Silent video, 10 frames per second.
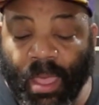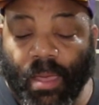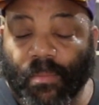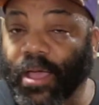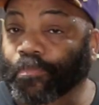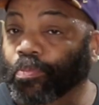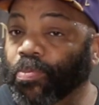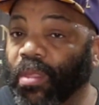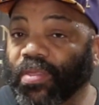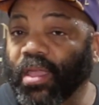But
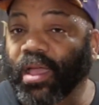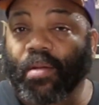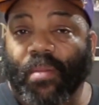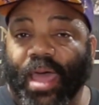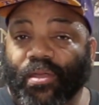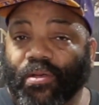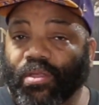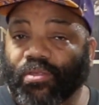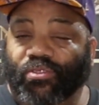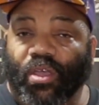the Kamado
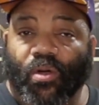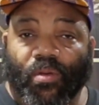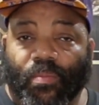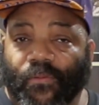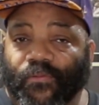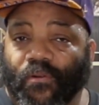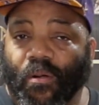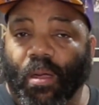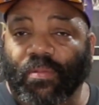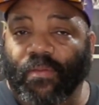Joe
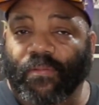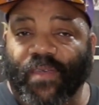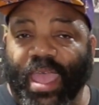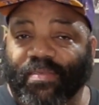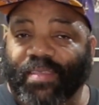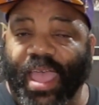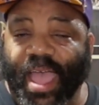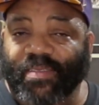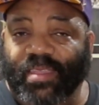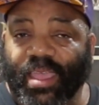performed
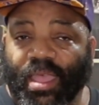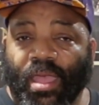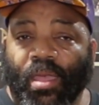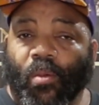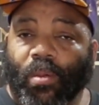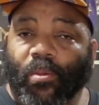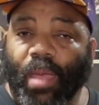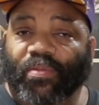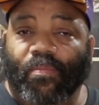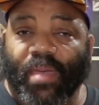fantastic. We were
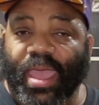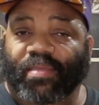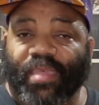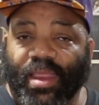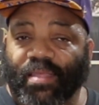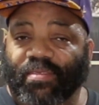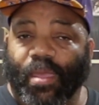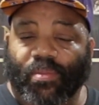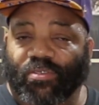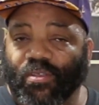able to maintain a
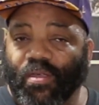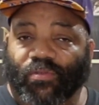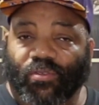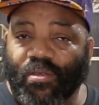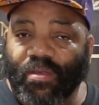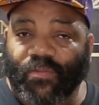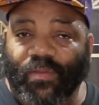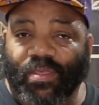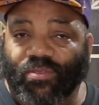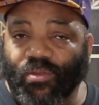temperature of
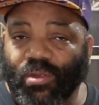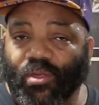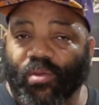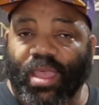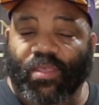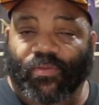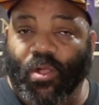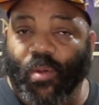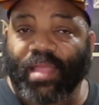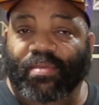252 degrees for
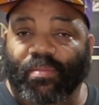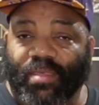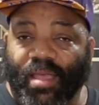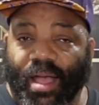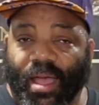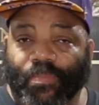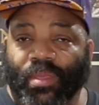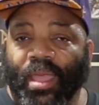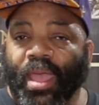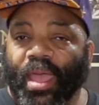quite some time,
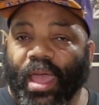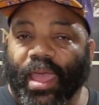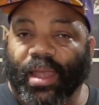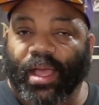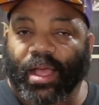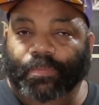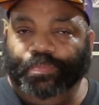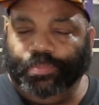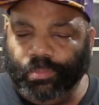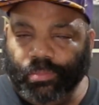and
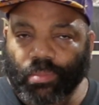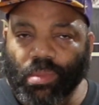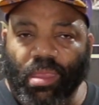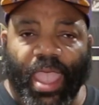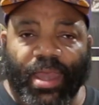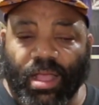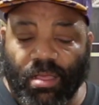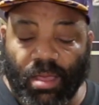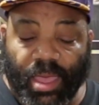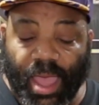the
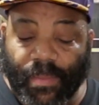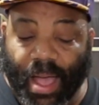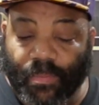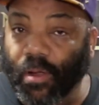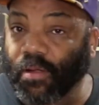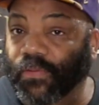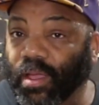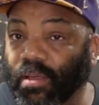cook came out perfect.